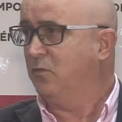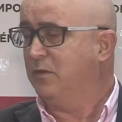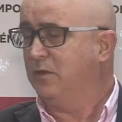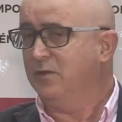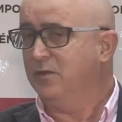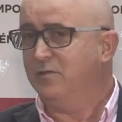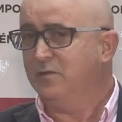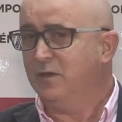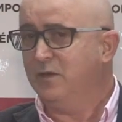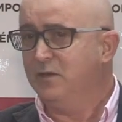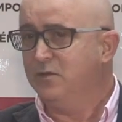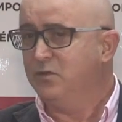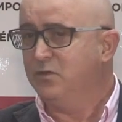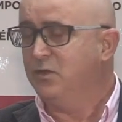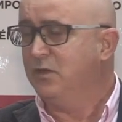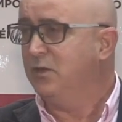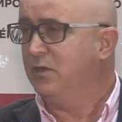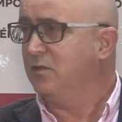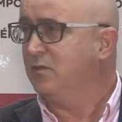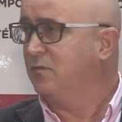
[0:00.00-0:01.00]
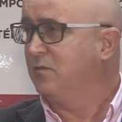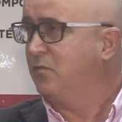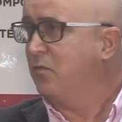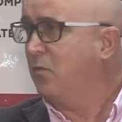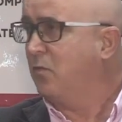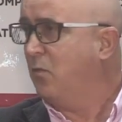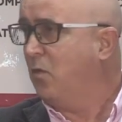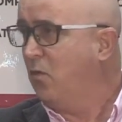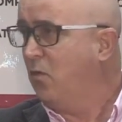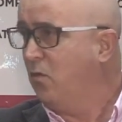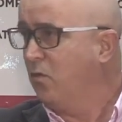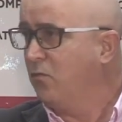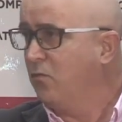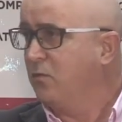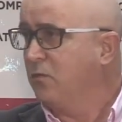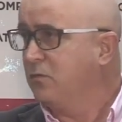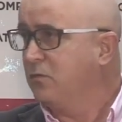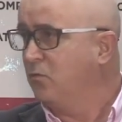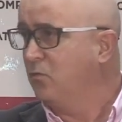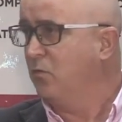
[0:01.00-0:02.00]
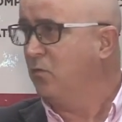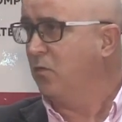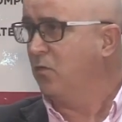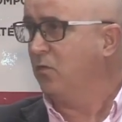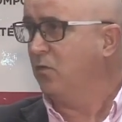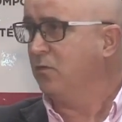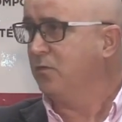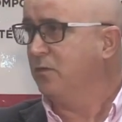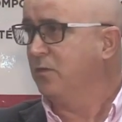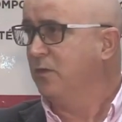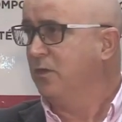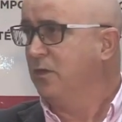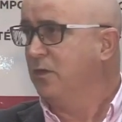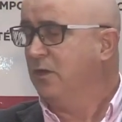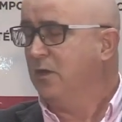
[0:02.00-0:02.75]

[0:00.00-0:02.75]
with its engineers from all over the world,